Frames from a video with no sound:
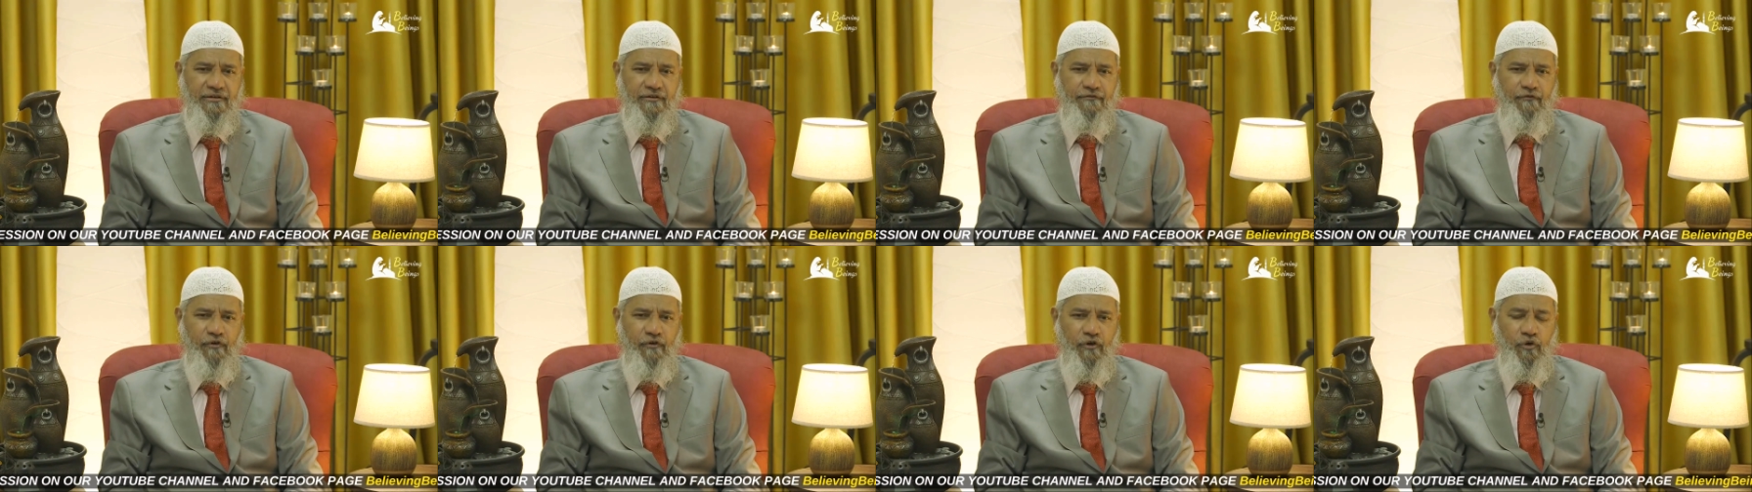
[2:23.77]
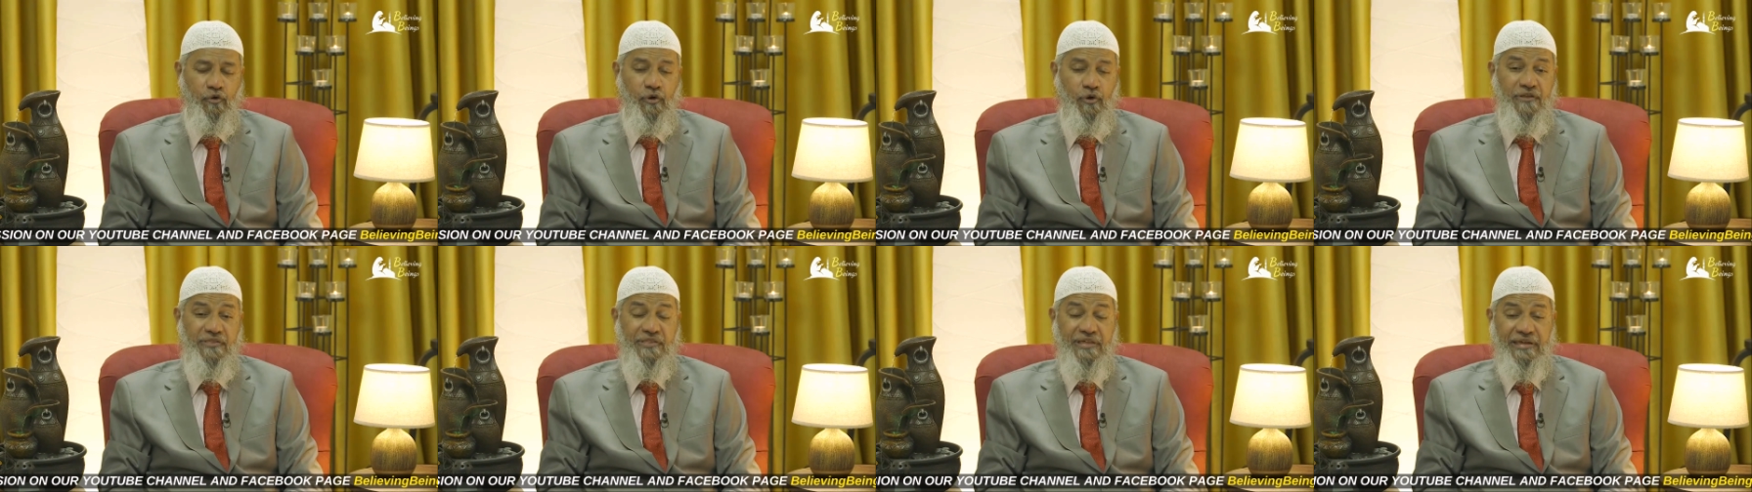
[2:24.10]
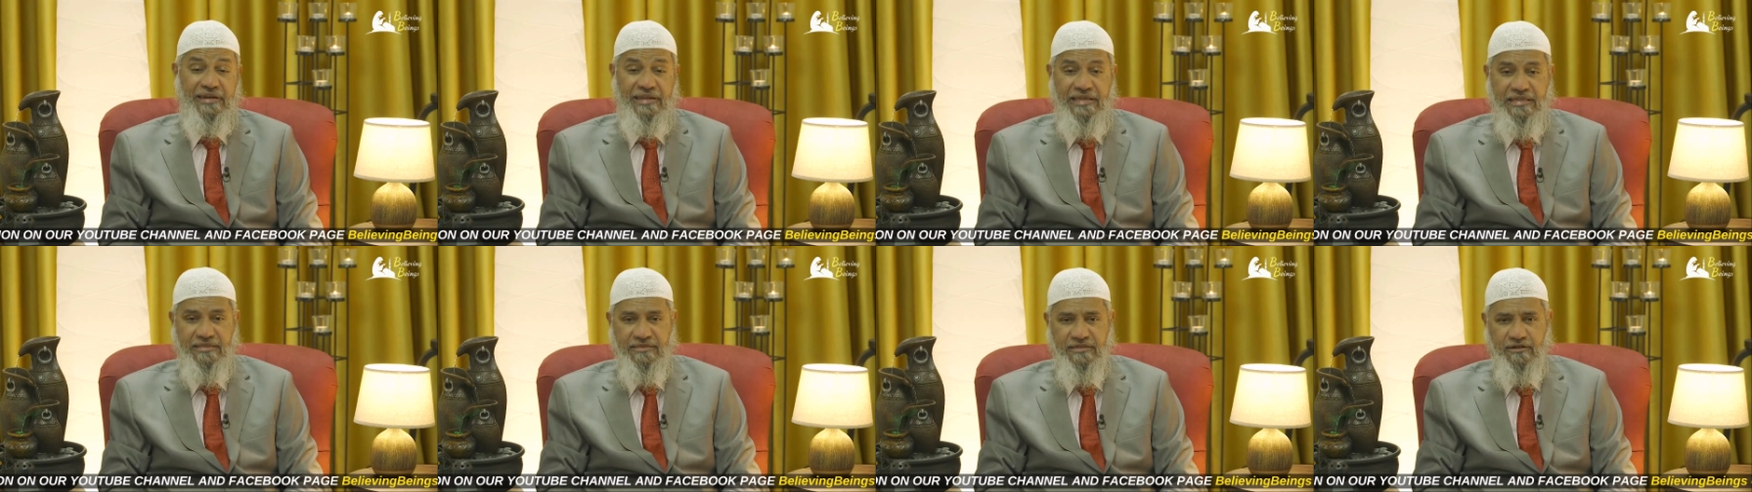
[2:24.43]
for knowing the
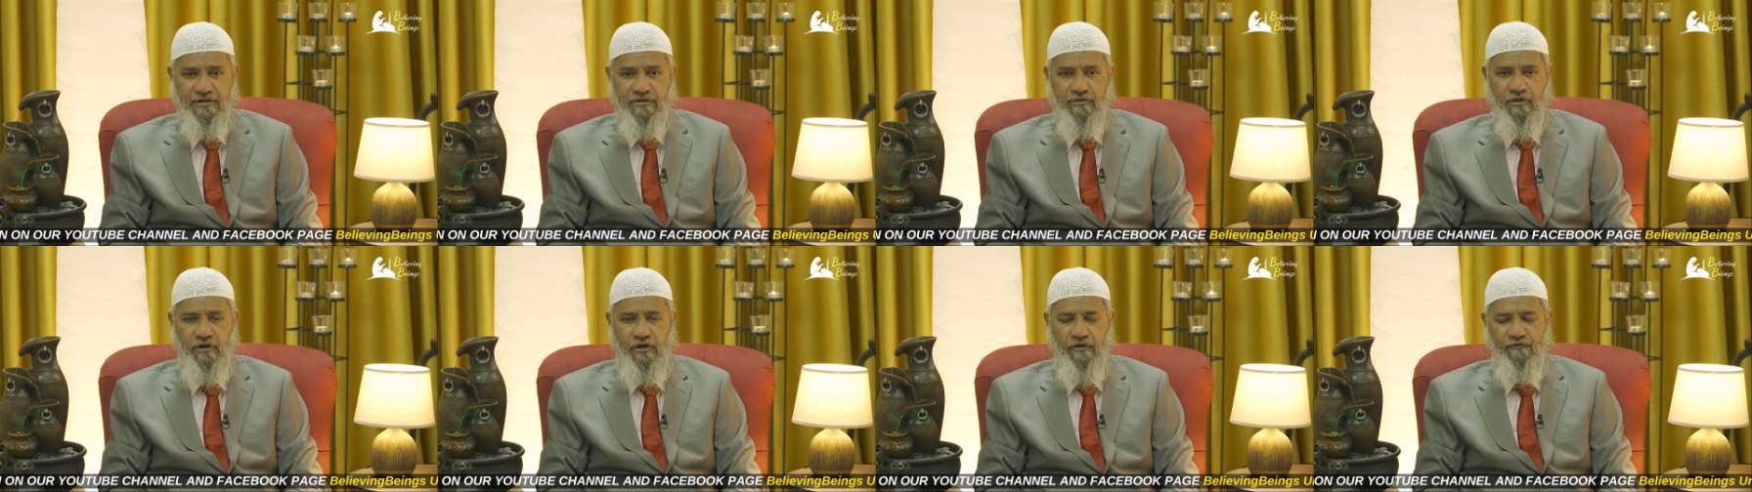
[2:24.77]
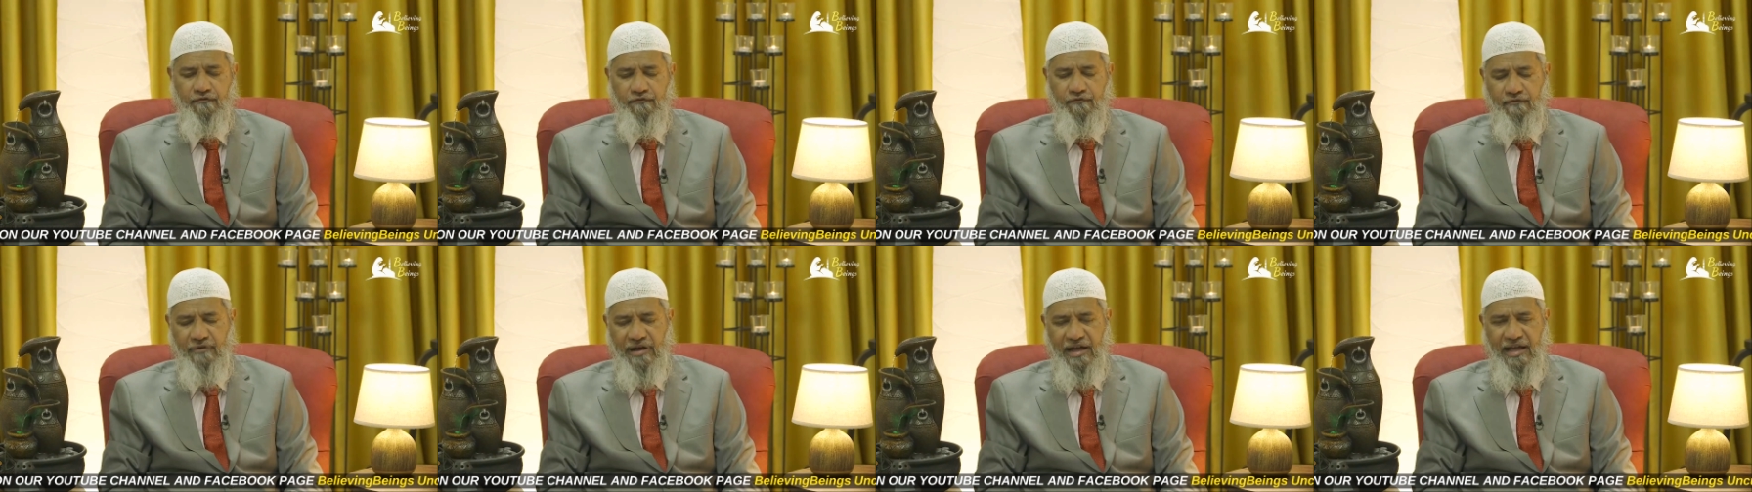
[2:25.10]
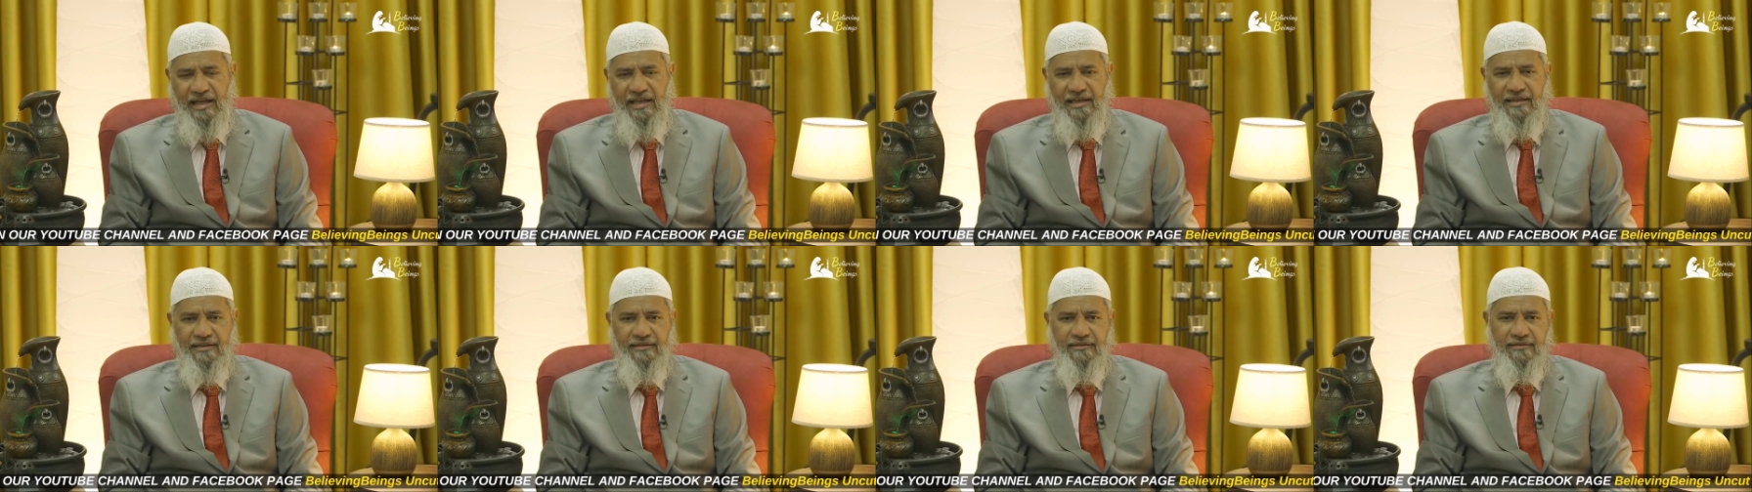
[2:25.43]
reasons of
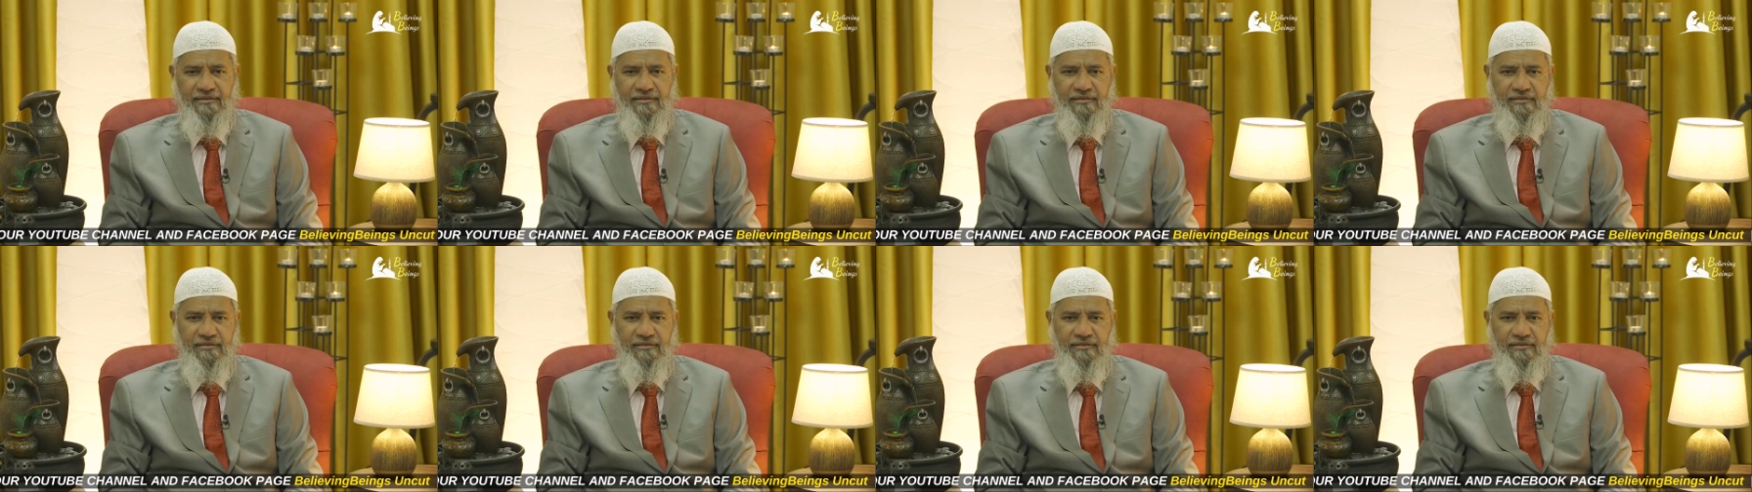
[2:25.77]
why